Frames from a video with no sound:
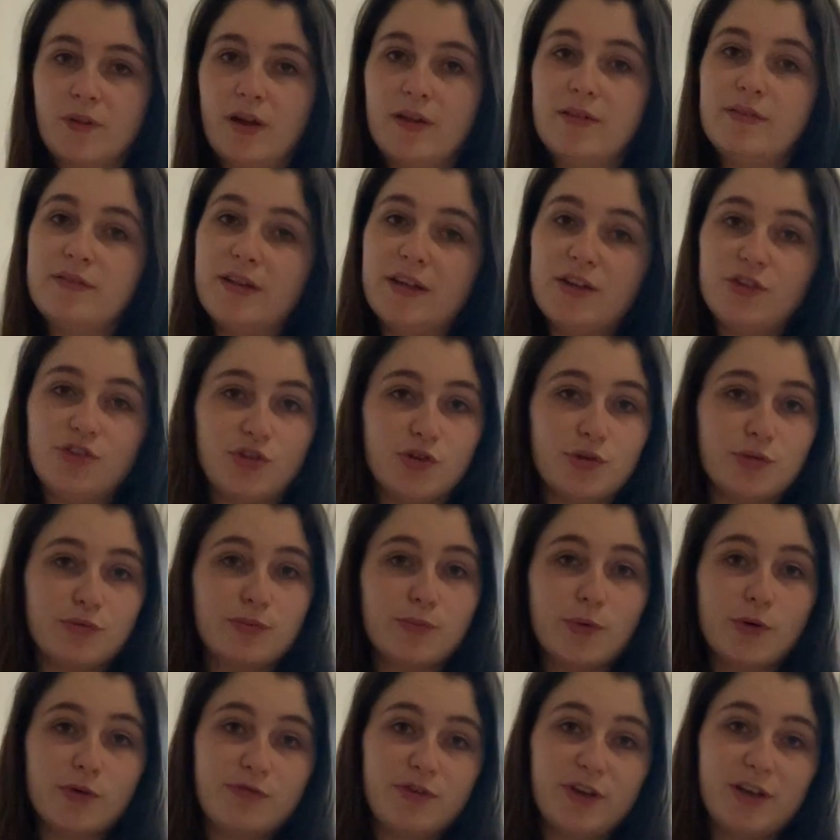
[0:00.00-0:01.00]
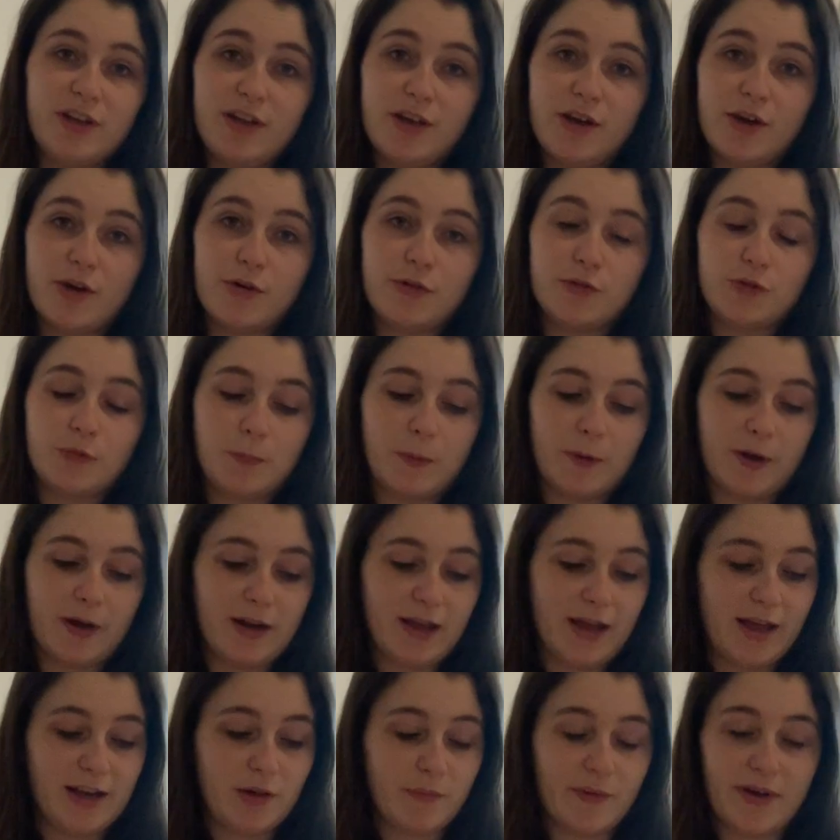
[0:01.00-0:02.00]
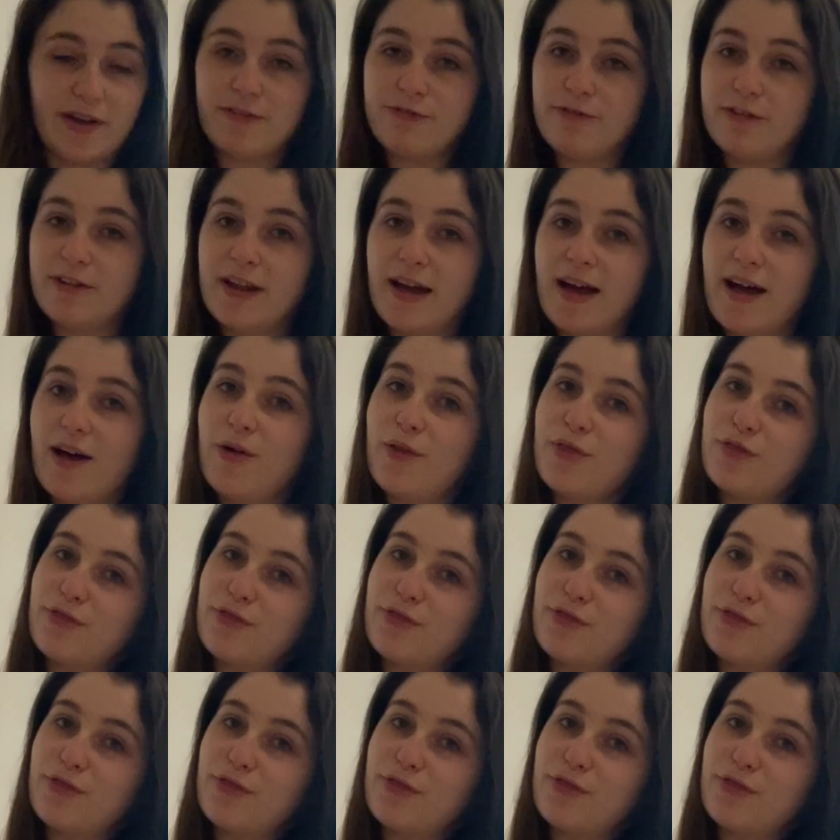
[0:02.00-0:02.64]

and stay tuned for more videos. But anyway, for now,